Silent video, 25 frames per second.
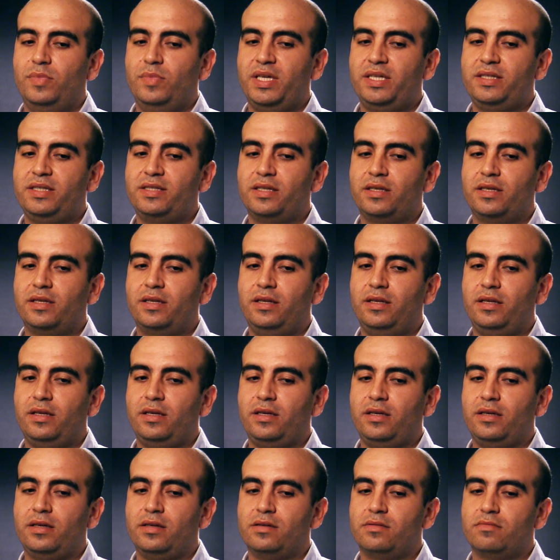
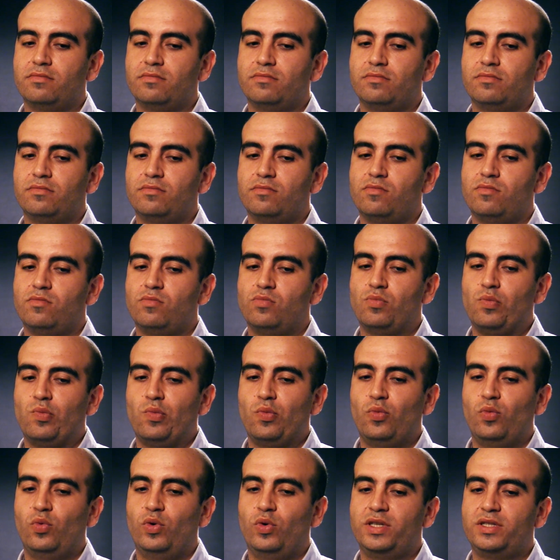basically
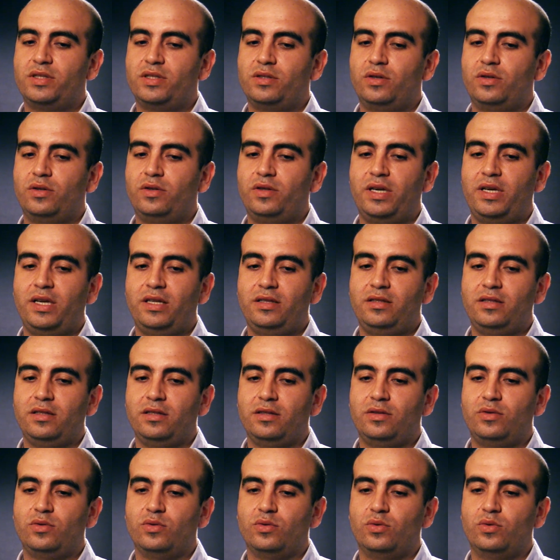was not
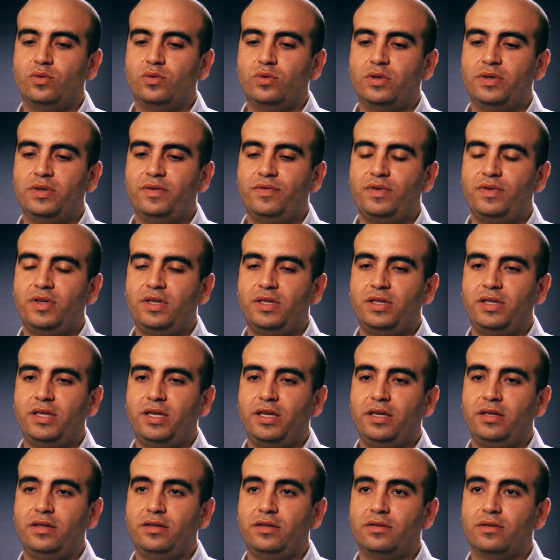ready to
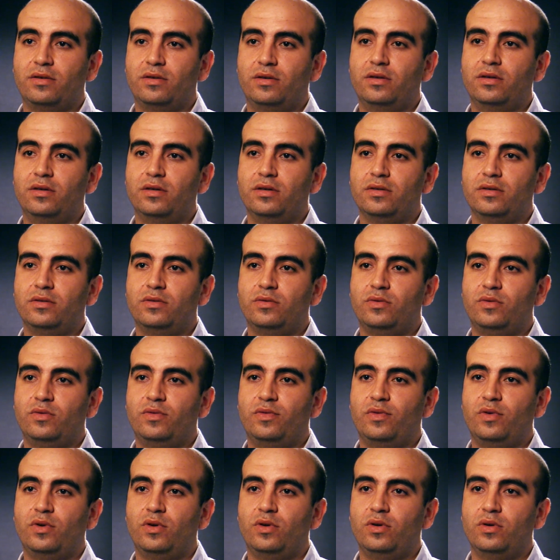infiltrate or
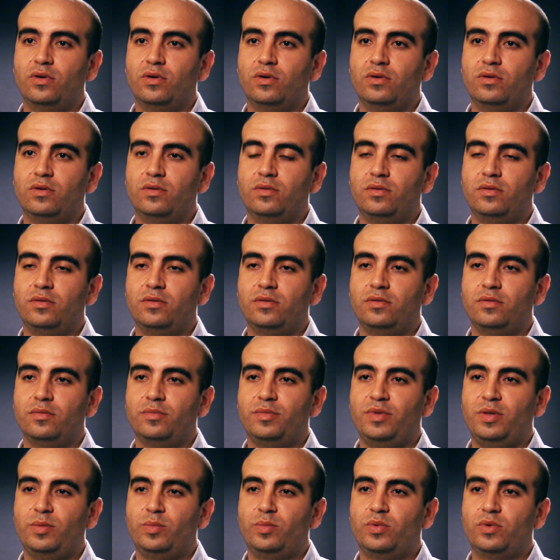to follow
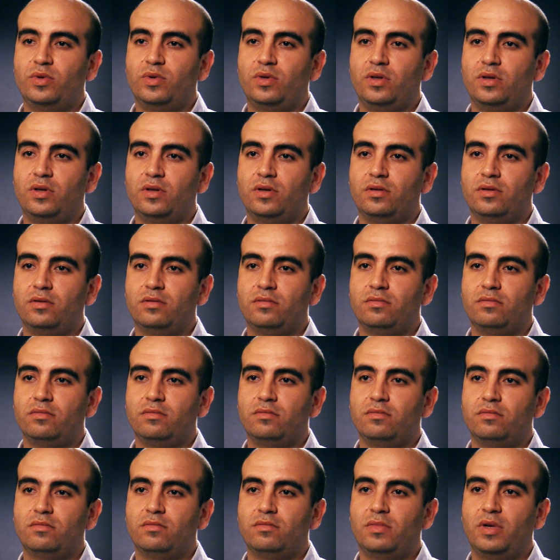people
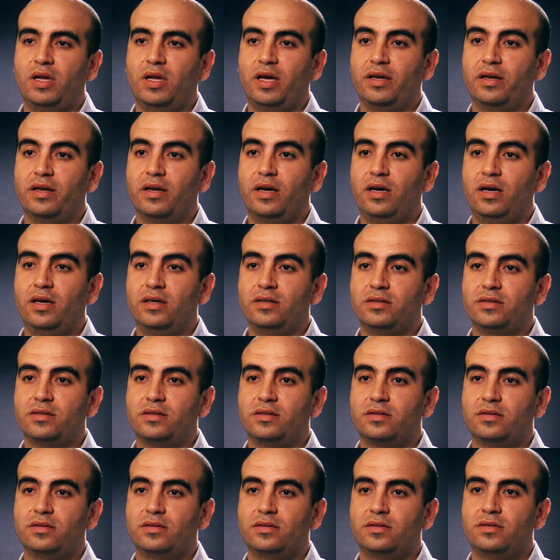like
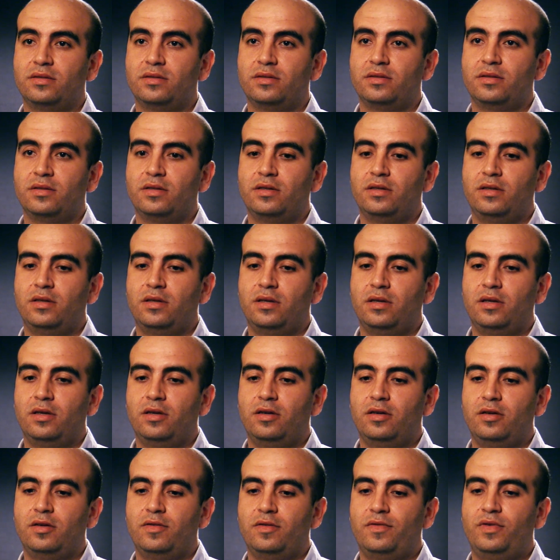us.
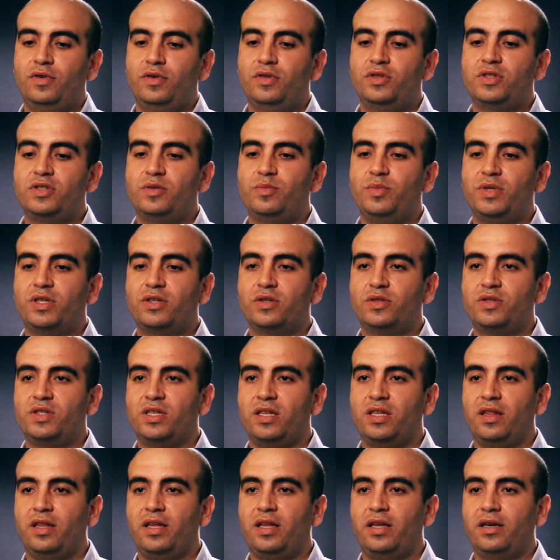First,
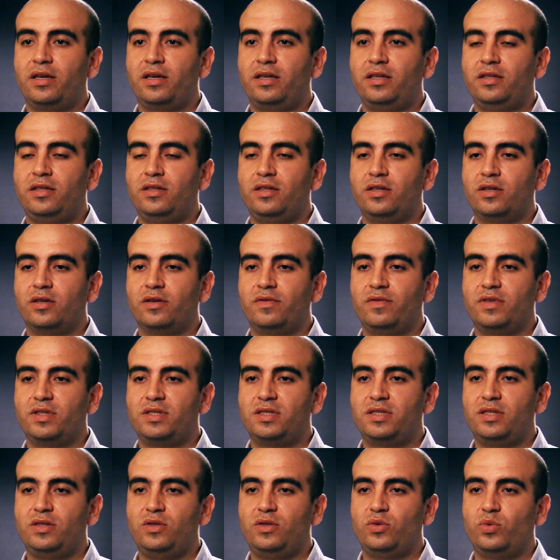because in their reading of
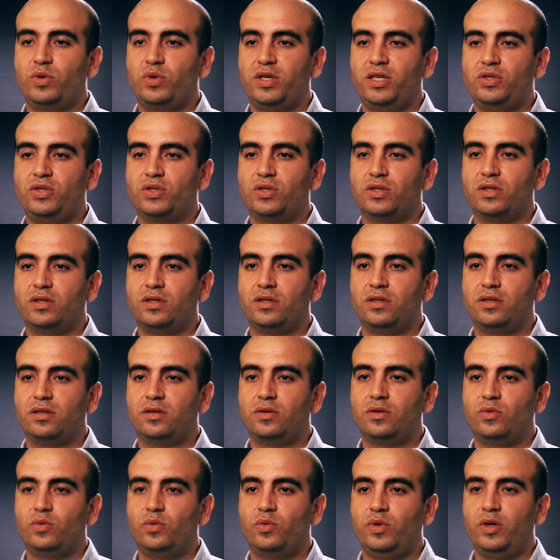the
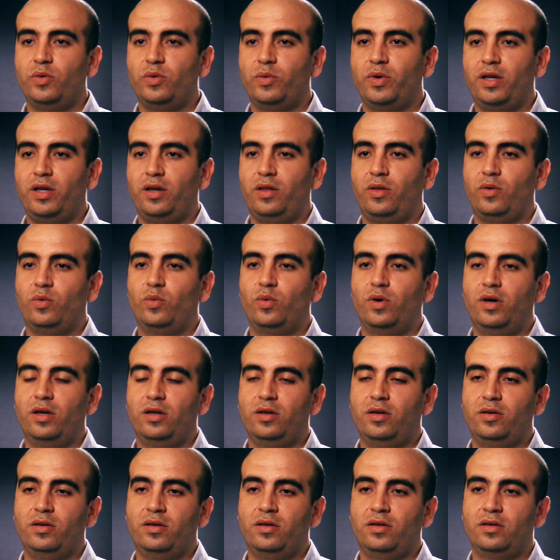situation, we were the
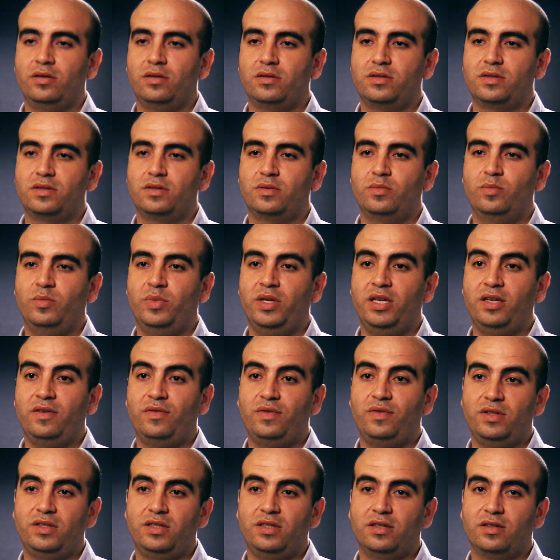ones
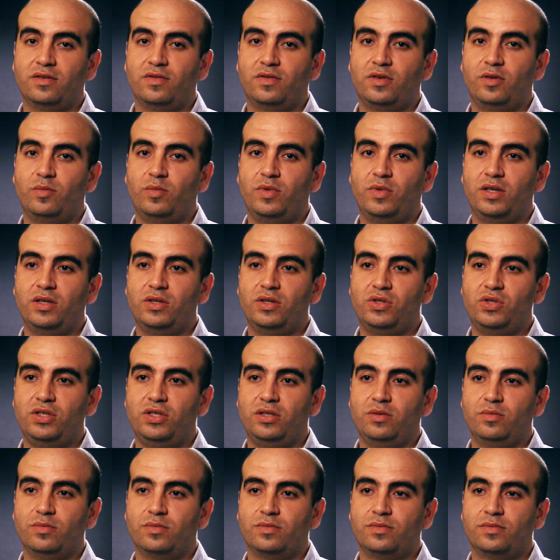benefiting from the
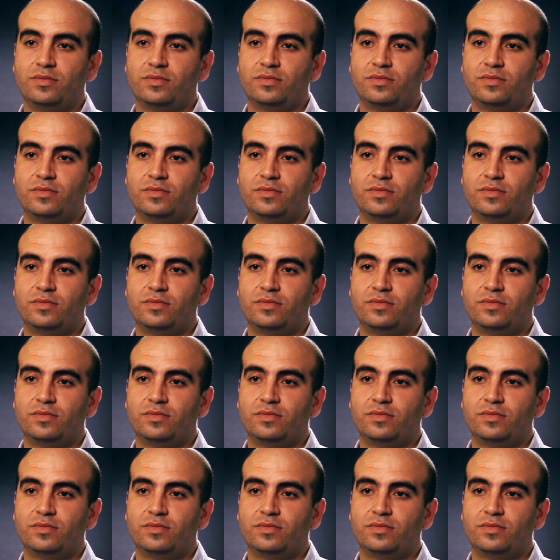regime.